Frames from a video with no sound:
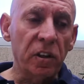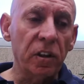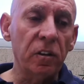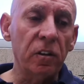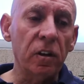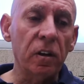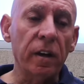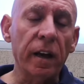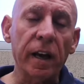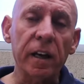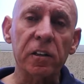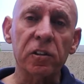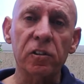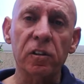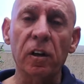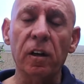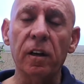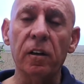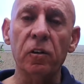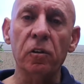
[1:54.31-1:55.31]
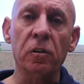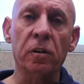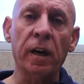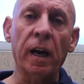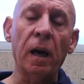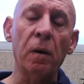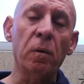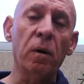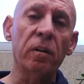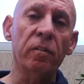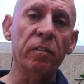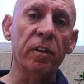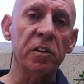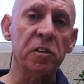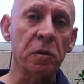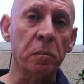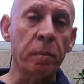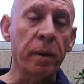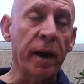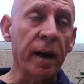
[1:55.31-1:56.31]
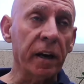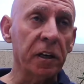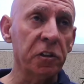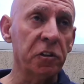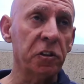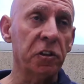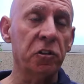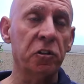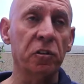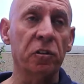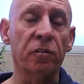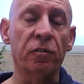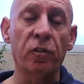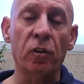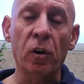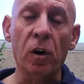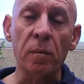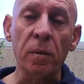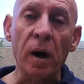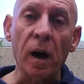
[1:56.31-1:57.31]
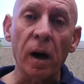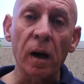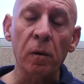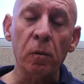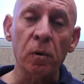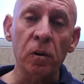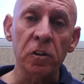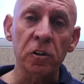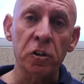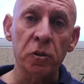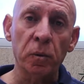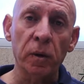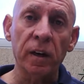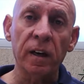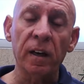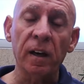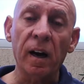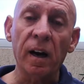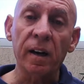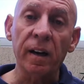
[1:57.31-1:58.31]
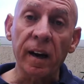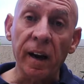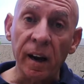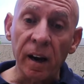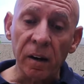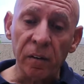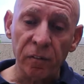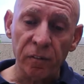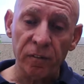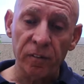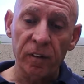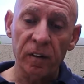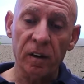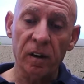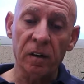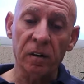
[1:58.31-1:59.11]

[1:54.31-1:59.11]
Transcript: in your K1 visa package is your form I-129F.